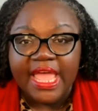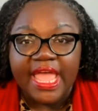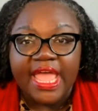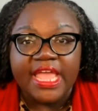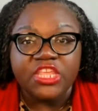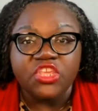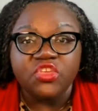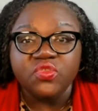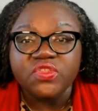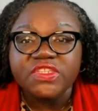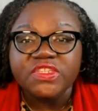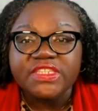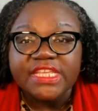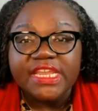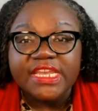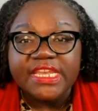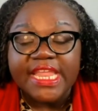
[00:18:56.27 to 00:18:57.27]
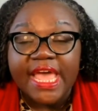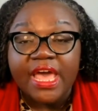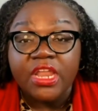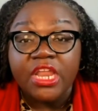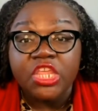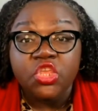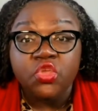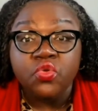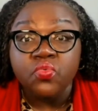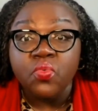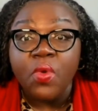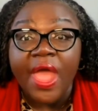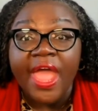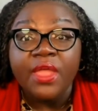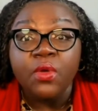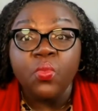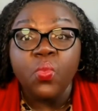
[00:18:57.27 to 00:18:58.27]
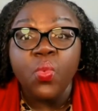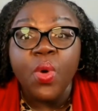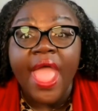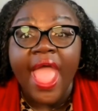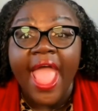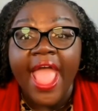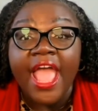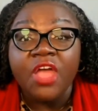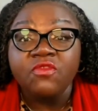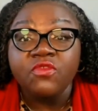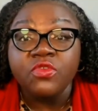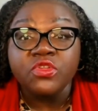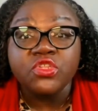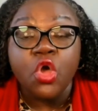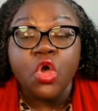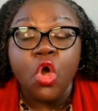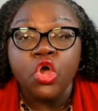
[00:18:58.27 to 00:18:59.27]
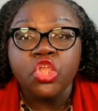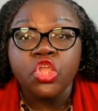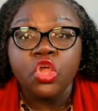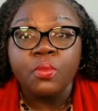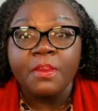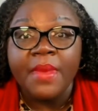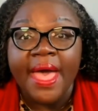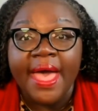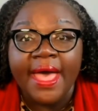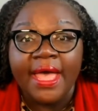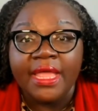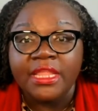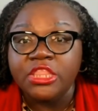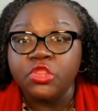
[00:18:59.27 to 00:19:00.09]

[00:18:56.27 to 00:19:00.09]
and you sit down and you write whatever's on your mind,